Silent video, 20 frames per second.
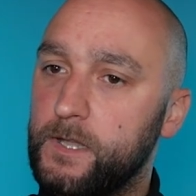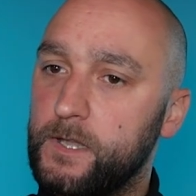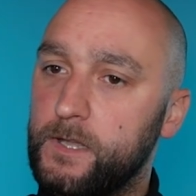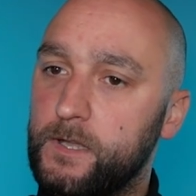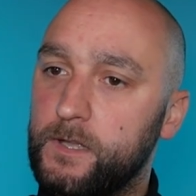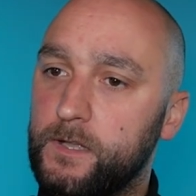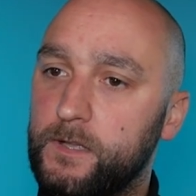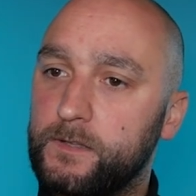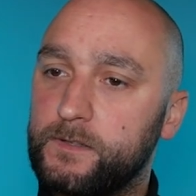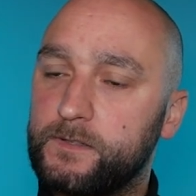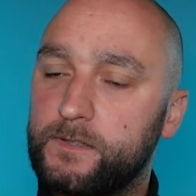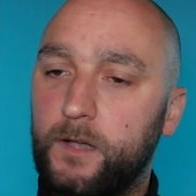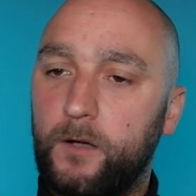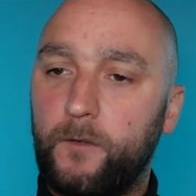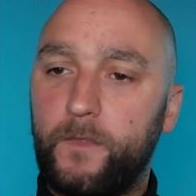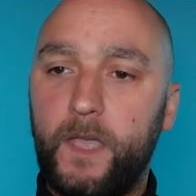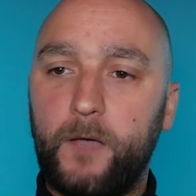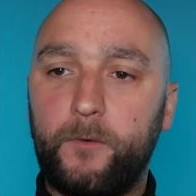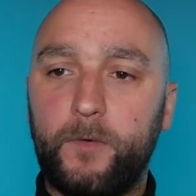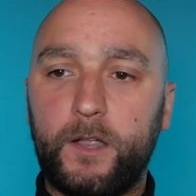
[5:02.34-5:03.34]
So
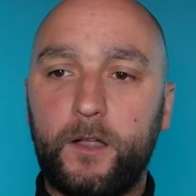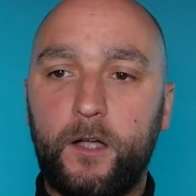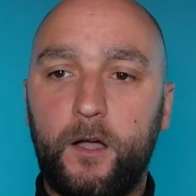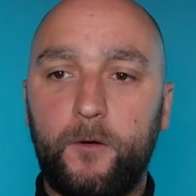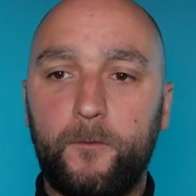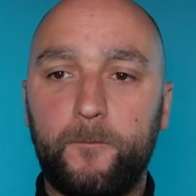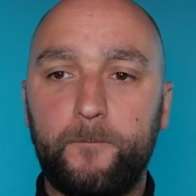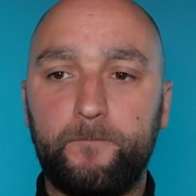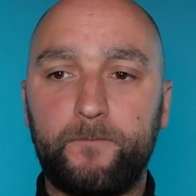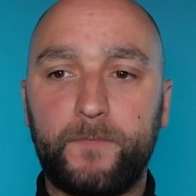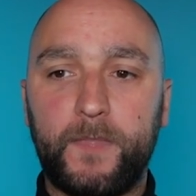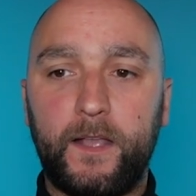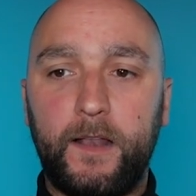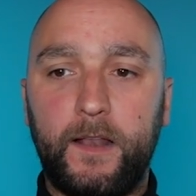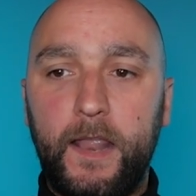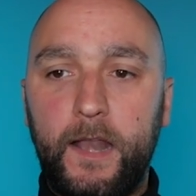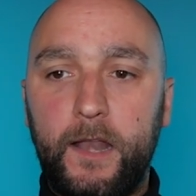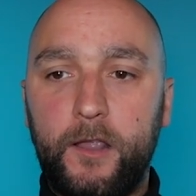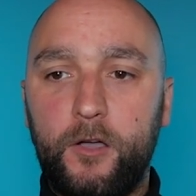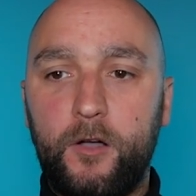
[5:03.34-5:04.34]
there we go.
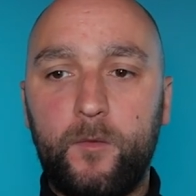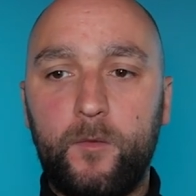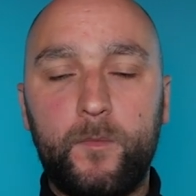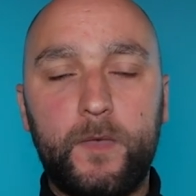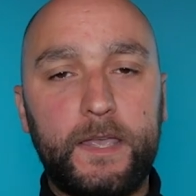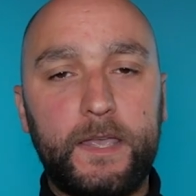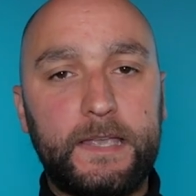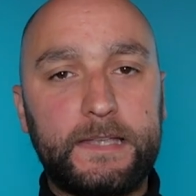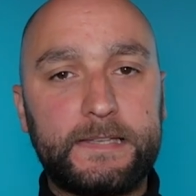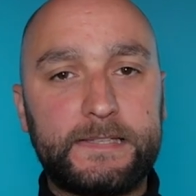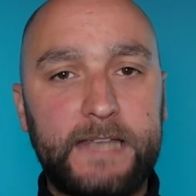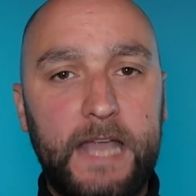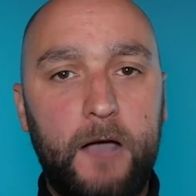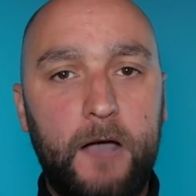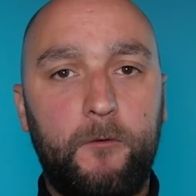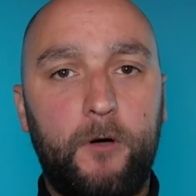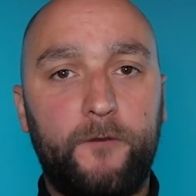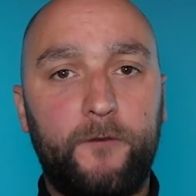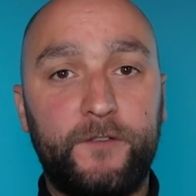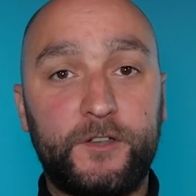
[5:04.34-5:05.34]
Lilium is now
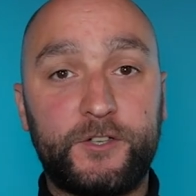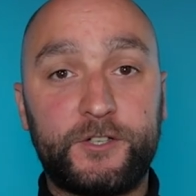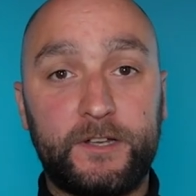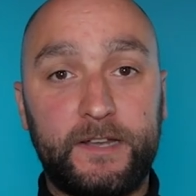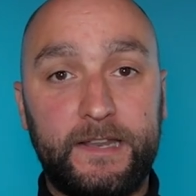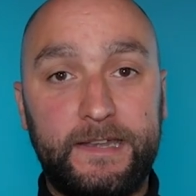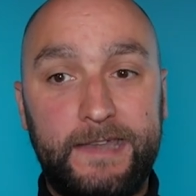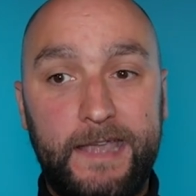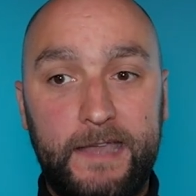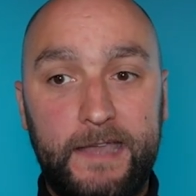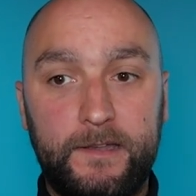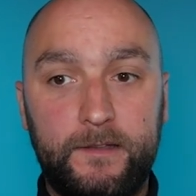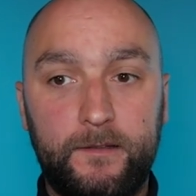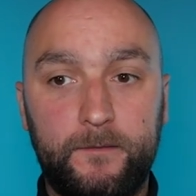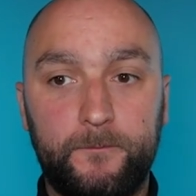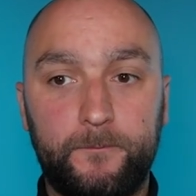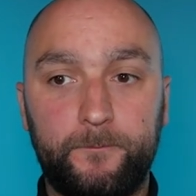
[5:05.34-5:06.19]
officially dead.